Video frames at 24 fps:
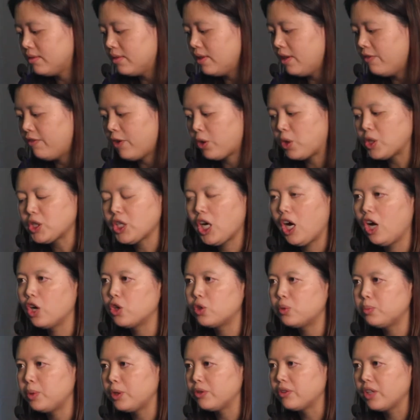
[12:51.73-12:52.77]
very
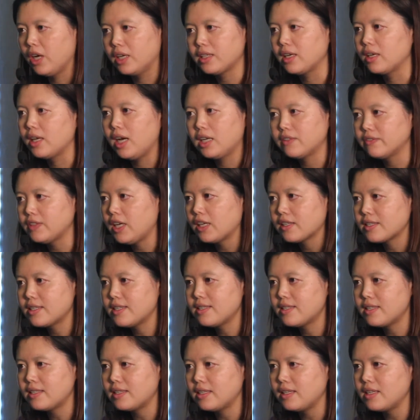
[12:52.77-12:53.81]
tolerable, not a lot of
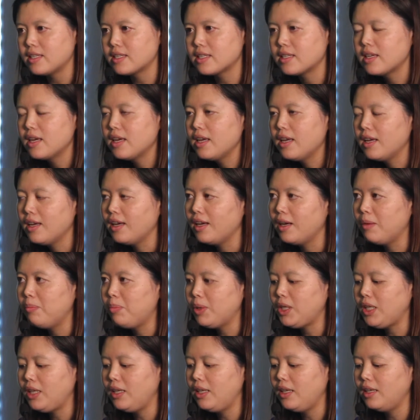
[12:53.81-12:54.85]
toxicities.
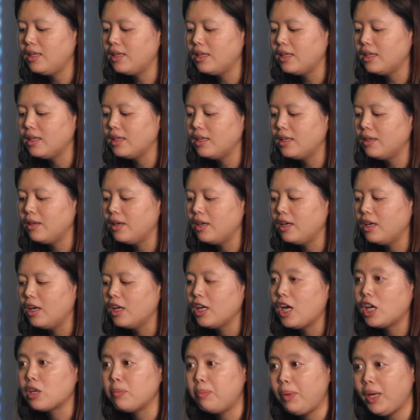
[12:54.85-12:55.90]
But in a
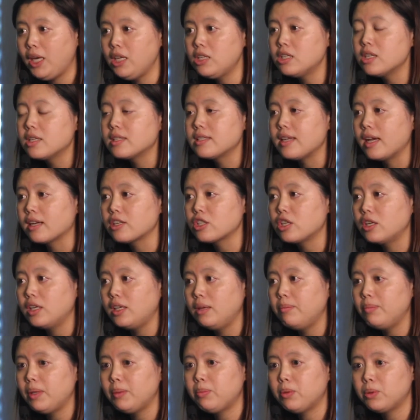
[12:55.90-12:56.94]
lot of patients,
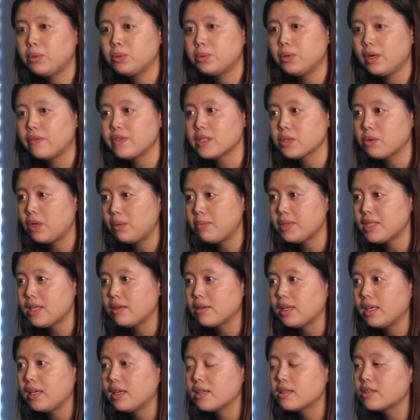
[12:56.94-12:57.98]
actually in people who have squamous
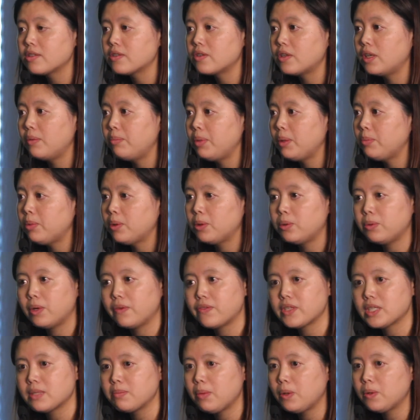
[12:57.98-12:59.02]
cell cancer, in people who
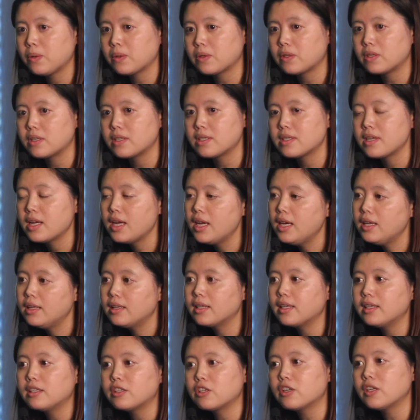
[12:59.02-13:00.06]
have smokers,
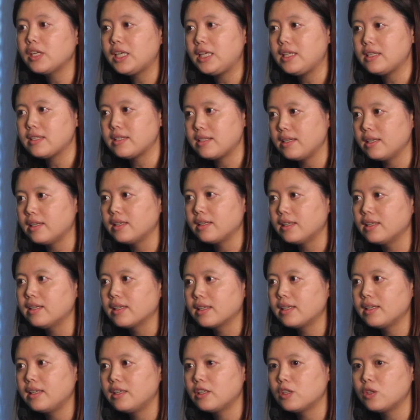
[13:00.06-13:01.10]
the early
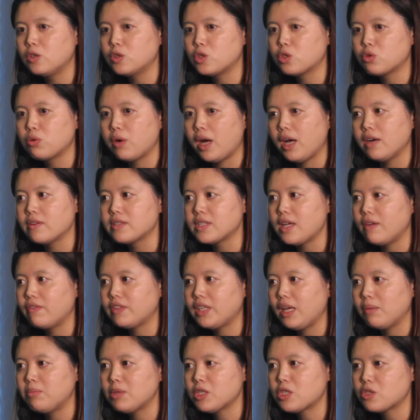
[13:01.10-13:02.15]
clinical trials have
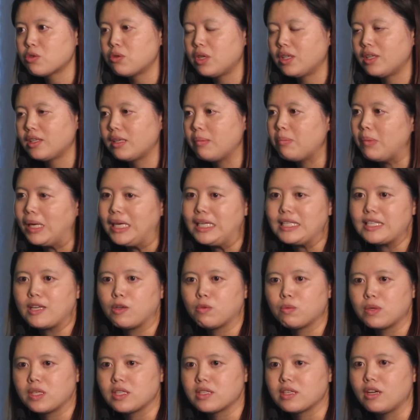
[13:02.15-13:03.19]
demonstrated
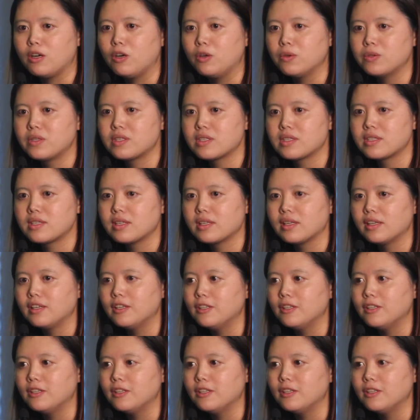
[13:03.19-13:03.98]
amazing results.